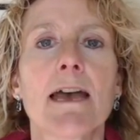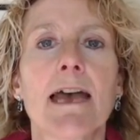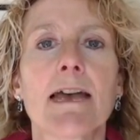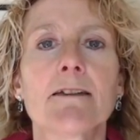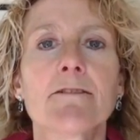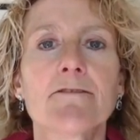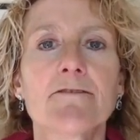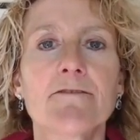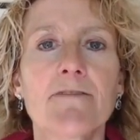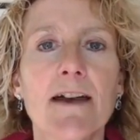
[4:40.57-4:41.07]

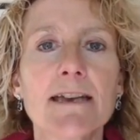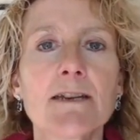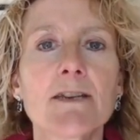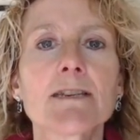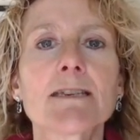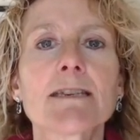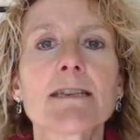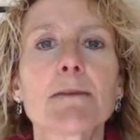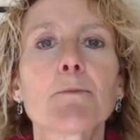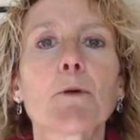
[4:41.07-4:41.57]
and find
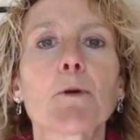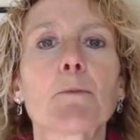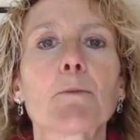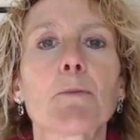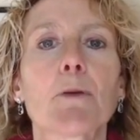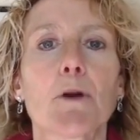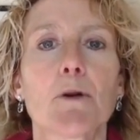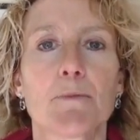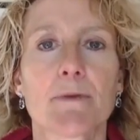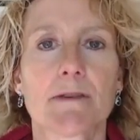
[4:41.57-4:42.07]
a deeper
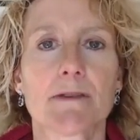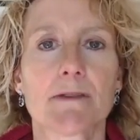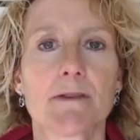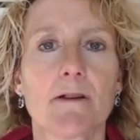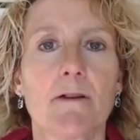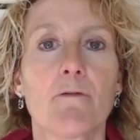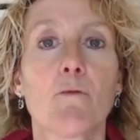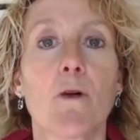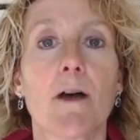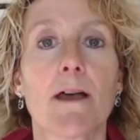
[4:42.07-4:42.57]
purpose
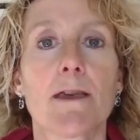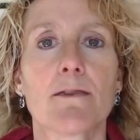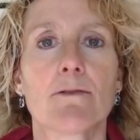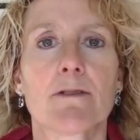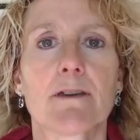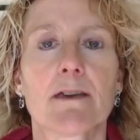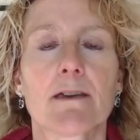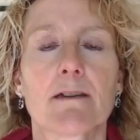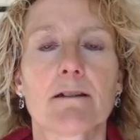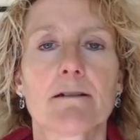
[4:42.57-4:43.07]
of why you're
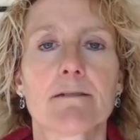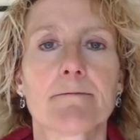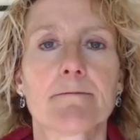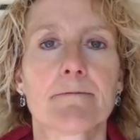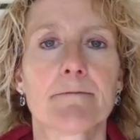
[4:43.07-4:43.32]
here.